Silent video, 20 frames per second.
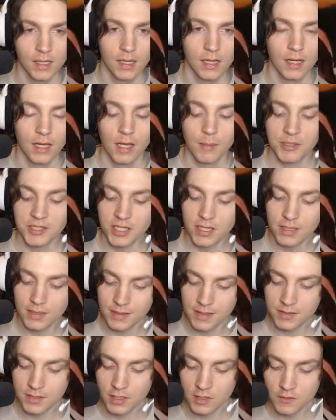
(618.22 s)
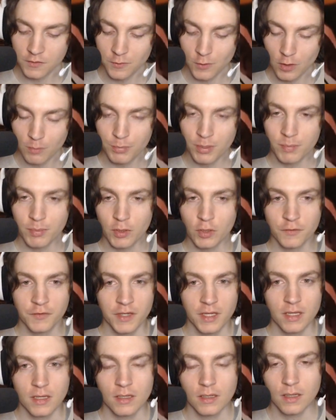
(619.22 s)
But yeah, that's it for Purple
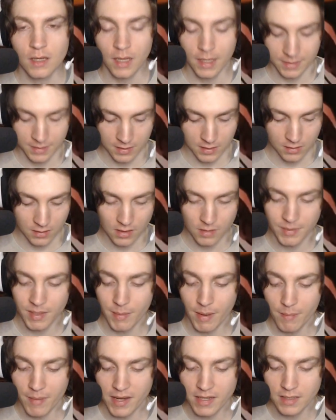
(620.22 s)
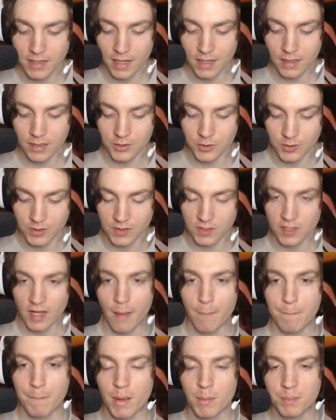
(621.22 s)
Luffy. This is going to be my main deck. As you can see, I
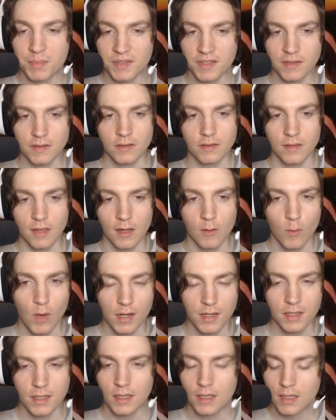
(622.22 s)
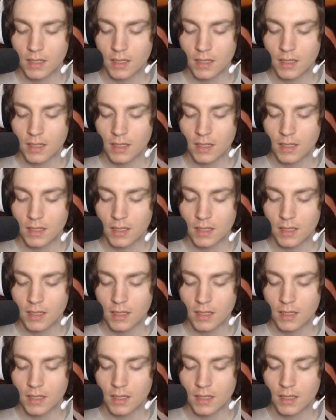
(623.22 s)
pimped it day one.